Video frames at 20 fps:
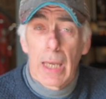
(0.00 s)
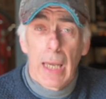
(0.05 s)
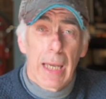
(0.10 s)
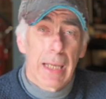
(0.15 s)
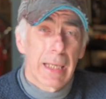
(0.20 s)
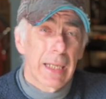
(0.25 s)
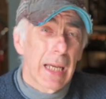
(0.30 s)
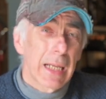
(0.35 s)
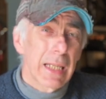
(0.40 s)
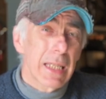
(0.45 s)

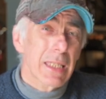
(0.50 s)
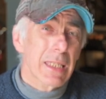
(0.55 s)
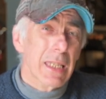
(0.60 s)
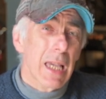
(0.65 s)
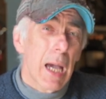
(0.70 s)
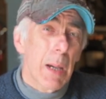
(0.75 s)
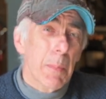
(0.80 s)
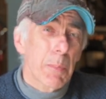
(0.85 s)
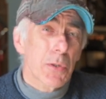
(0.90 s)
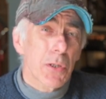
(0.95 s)
and that is
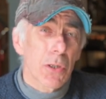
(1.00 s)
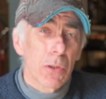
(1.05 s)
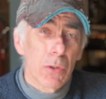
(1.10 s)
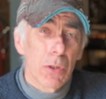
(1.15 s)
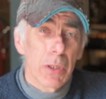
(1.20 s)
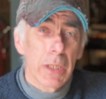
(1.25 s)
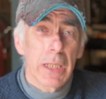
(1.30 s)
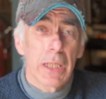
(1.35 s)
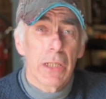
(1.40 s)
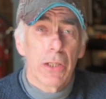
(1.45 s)

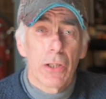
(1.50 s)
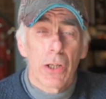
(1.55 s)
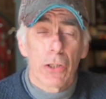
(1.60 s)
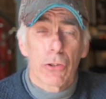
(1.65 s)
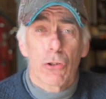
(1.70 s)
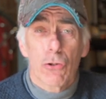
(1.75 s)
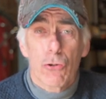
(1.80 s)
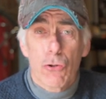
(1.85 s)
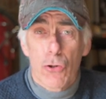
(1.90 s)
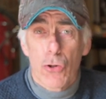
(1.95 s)
absolutely
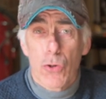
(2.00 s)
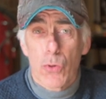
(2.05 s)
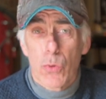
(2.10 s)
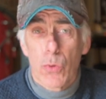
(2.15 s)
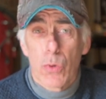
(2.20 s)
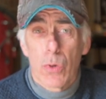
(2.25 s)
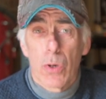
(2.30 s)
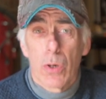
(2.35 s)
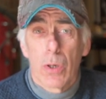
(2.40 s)
not true.